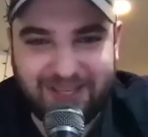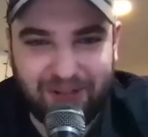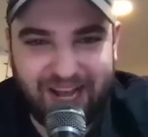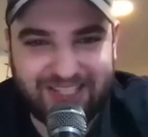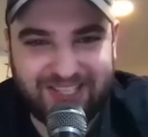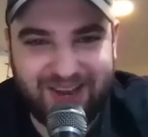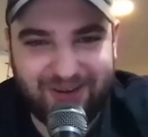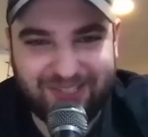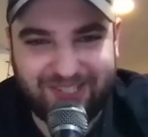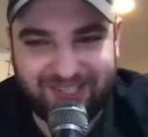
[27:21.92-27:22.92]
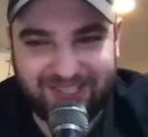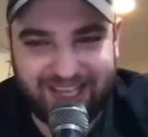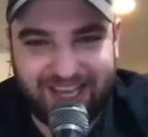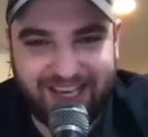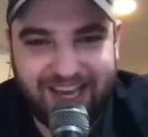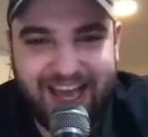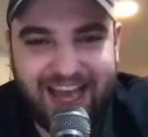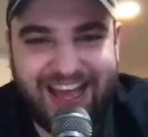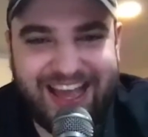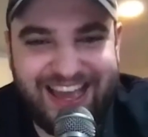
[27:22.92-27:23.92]
Blasio is just like,
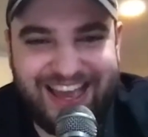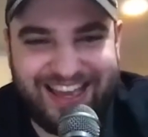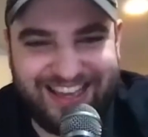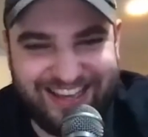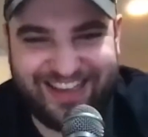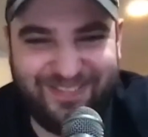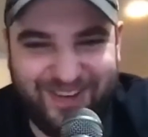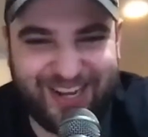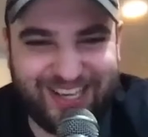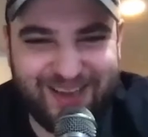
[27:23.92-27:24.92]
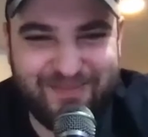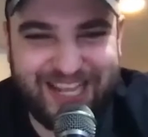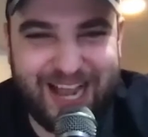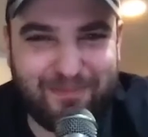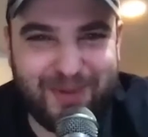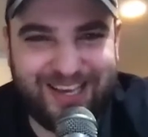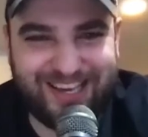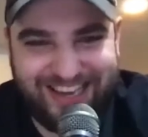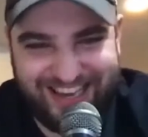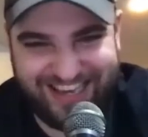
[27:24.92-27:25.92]
hey, give me that
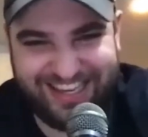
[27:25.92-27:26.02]
pinky.